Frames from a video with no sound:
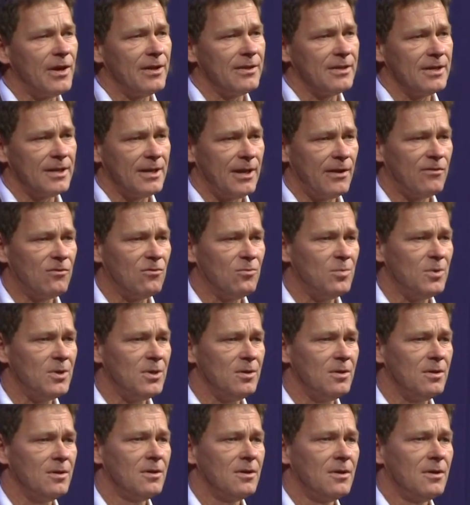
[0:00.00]
and that has to
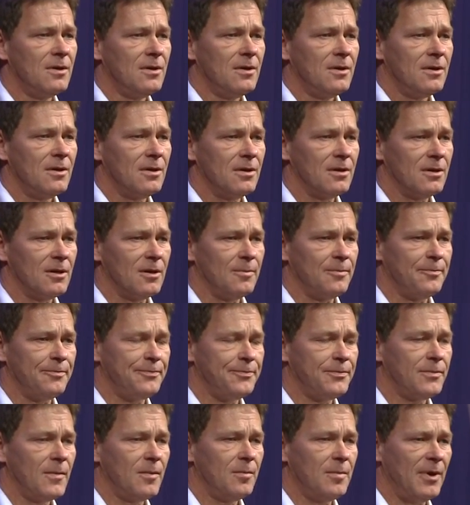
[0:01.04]
be
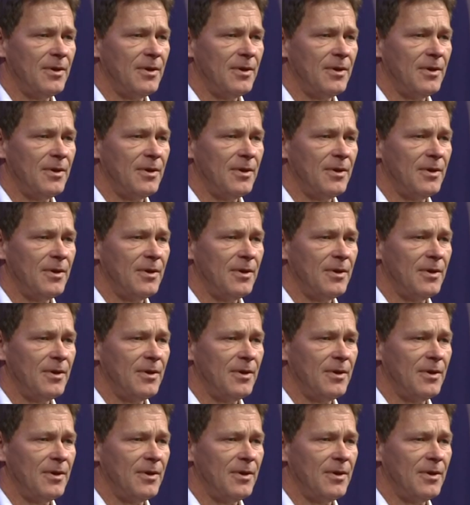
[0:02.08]
um,